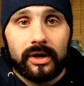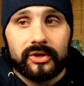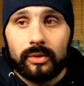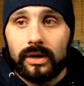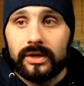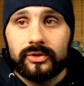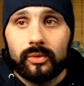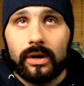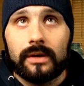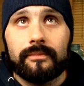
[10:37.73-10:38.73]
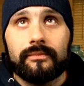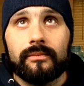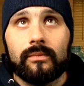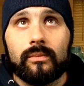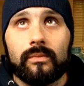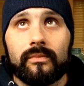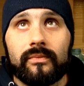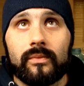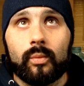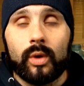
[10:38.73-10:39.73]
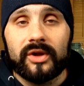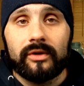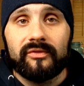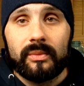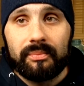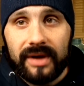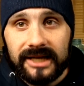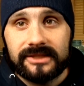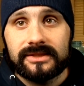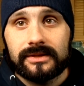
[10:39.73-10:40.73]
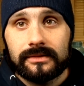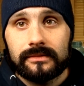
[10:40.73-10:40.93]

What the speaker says: You are one of the best